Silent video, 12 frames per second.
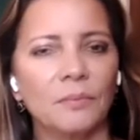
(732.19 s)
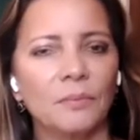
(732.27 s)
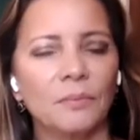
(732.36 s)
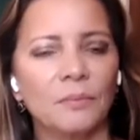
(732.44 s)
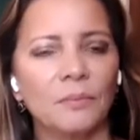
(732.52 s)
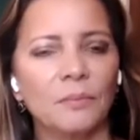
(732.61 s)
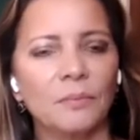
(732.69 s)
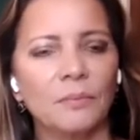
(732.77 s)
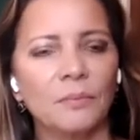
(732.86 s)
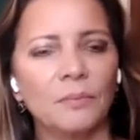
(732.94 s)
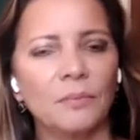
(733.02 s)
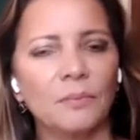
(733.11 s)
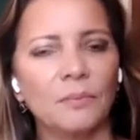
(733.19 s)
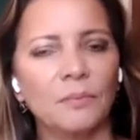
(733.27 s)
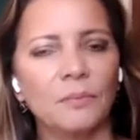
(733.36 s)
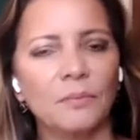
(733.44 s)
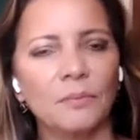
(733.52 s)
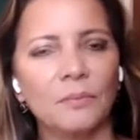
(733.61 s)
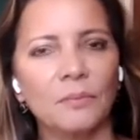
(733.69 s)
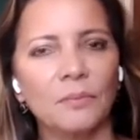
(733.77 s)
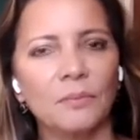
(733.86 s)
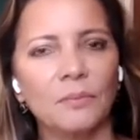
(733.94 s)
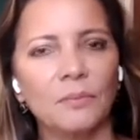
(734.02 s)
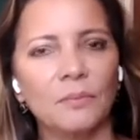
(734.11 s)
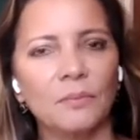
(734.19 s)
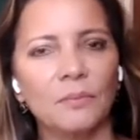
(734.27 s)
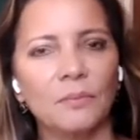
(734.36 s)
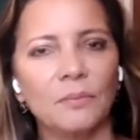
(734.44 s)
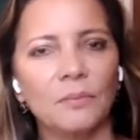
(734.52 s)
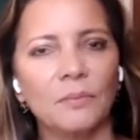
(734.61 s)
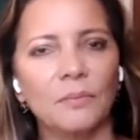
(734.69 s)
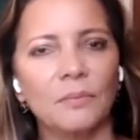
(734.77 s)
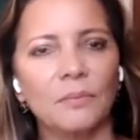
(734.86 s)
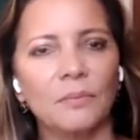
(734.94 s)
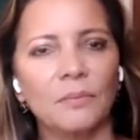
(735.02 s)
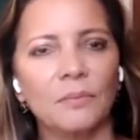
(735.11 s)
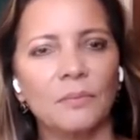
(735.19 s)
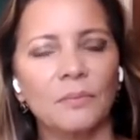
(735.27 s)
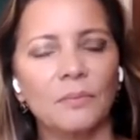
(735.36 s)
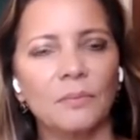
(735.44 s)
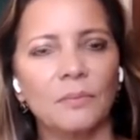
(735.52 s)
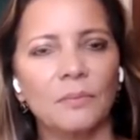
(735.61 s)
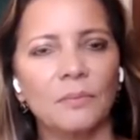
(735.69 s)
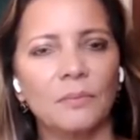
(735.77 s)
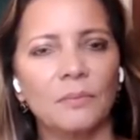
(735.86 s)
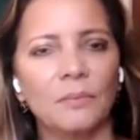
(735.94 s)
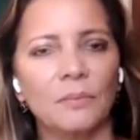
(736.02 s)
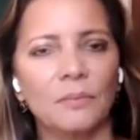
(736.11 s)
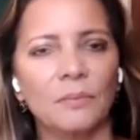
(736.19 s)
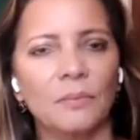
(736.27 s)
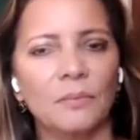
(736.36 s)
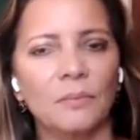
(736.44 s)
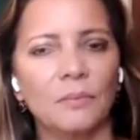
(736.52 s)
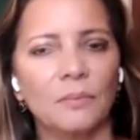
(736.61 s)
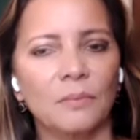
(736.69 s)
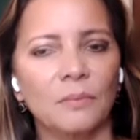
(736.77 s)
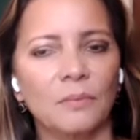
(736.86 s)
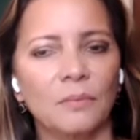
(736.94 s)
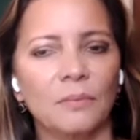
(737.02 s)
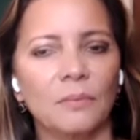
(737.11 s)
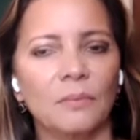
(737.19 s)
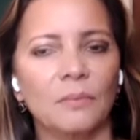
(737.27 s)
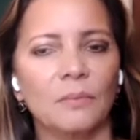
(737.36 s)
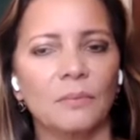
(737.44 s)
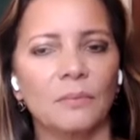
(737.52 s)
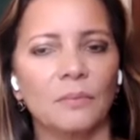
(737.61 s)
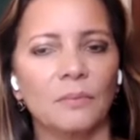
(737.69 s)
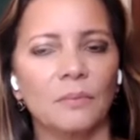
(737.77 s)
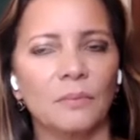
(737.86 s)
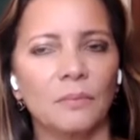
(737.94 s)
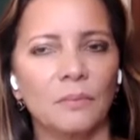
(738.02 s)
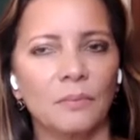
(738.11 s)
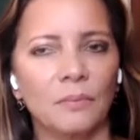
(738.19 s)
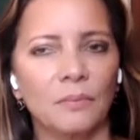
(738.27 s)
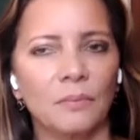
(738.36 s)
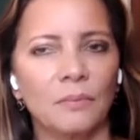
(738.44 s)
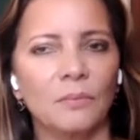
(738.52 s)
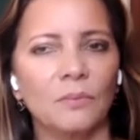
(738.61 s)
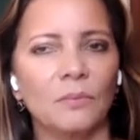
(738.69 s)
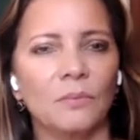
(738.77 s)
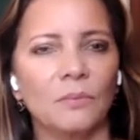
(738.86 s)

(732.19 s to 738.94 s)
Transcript: No words are spoken by the person on screen.